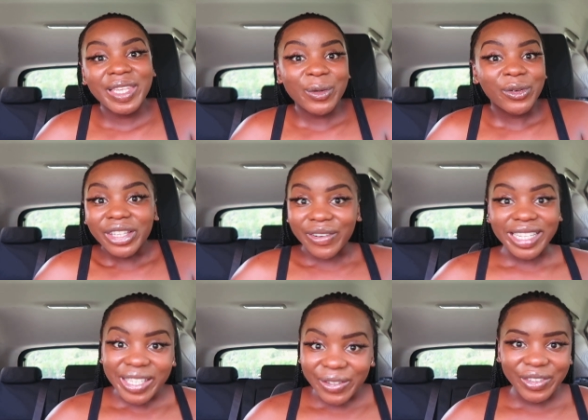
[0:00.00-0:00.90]
you for the
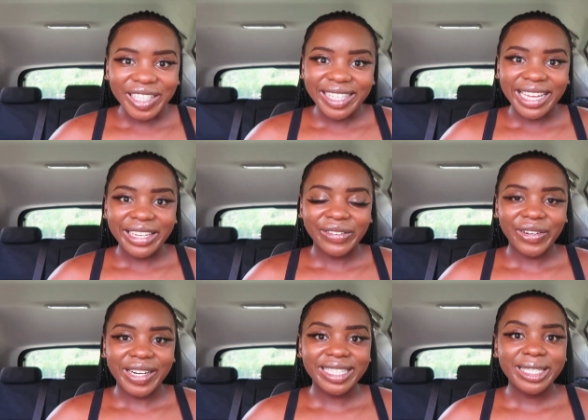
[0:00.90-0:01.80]
rest of your life
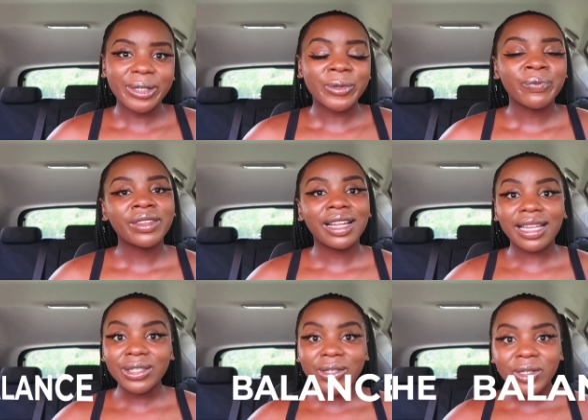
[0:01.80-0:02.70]
right so
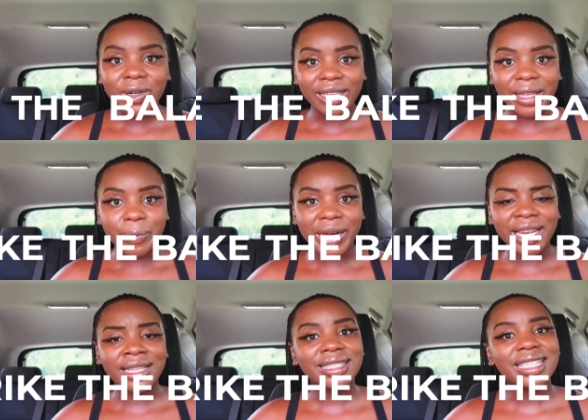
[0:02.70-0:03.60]
learn to strike the
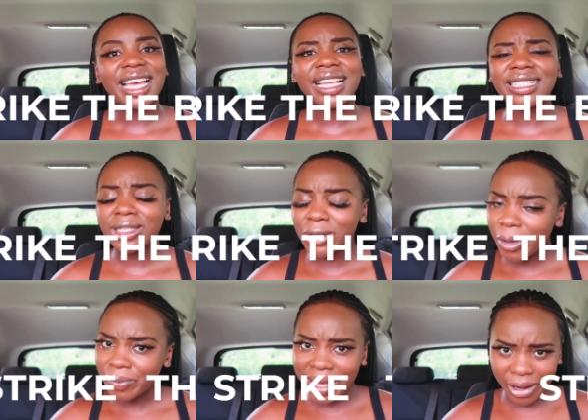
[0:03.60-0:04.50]
balance
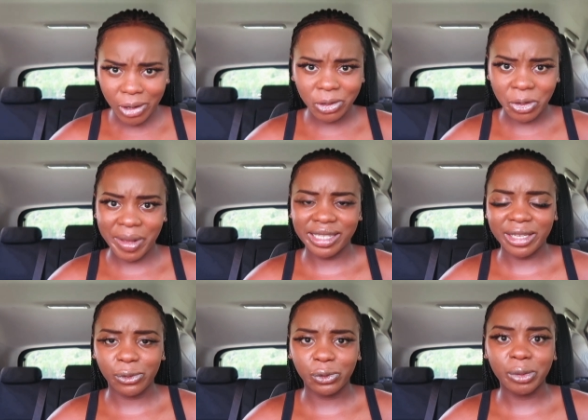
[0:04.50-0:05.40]
stop
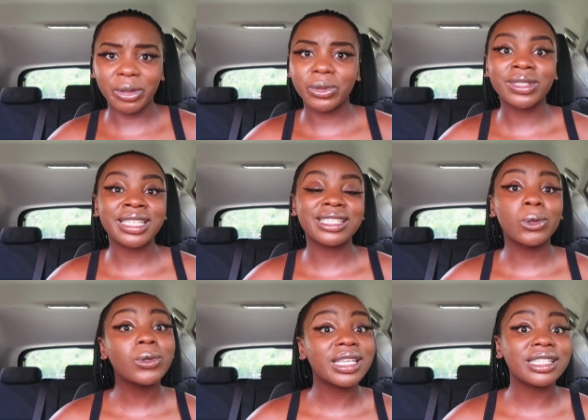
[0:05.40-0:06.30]
dichotomizing food because there's
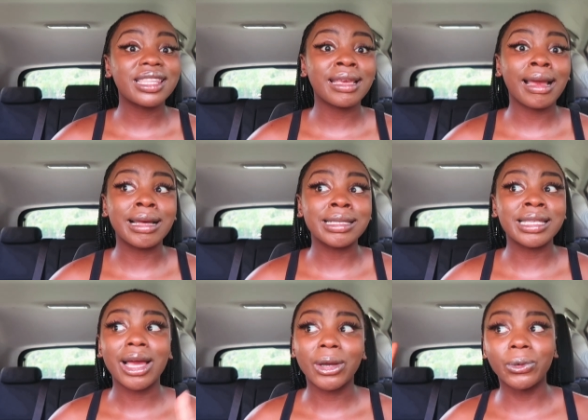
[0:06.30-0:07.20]
no such thing as
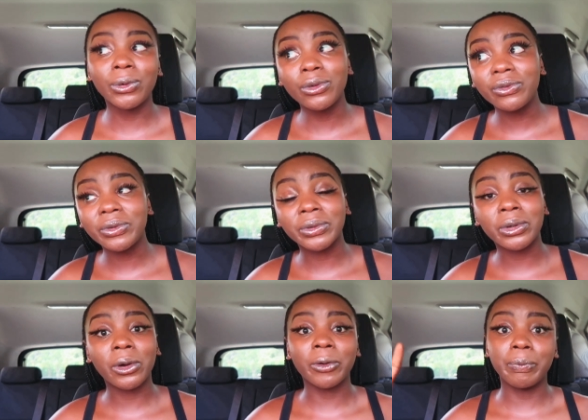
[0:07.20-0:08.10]
good food
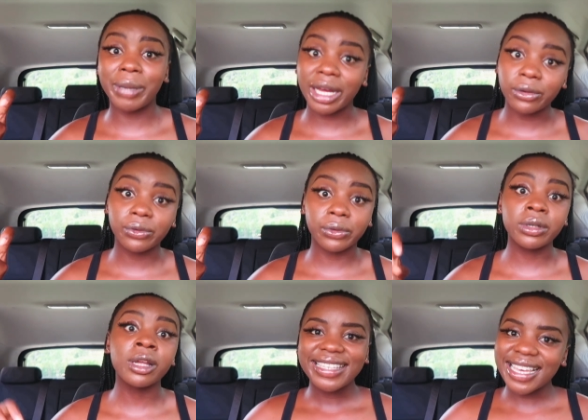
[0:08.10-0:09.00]
or bad
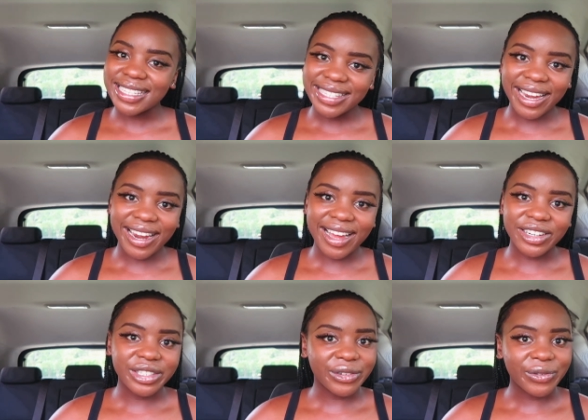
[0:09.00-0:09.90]
food. Yes, there are
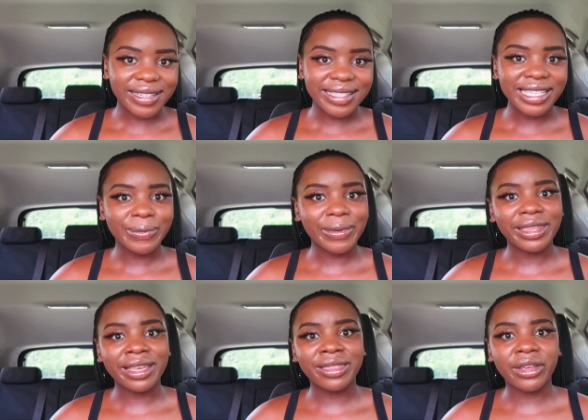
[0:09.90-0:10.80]
differences
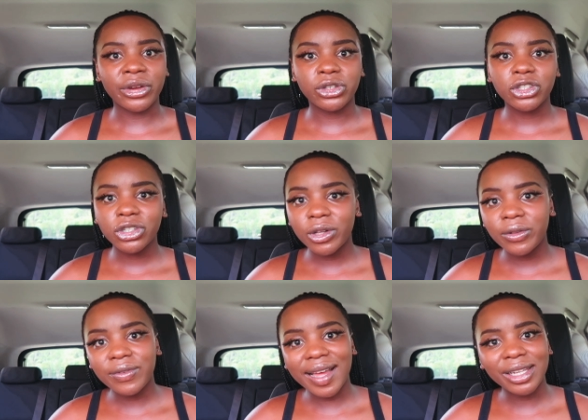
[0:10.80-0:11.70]
within the nutritional
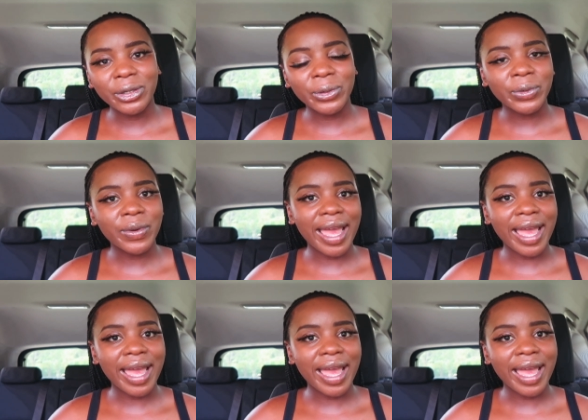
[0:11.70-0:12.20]
value